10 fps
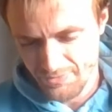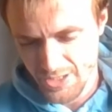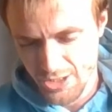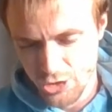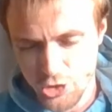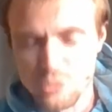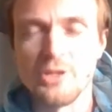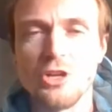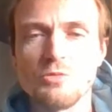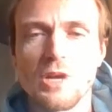It used to
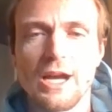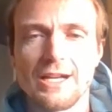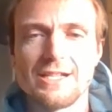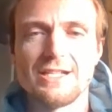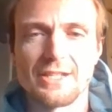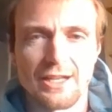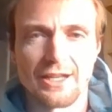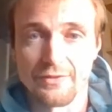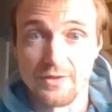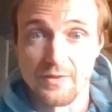be known as
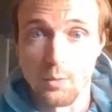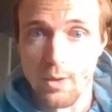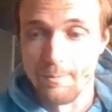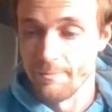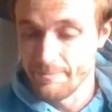Hanger 51.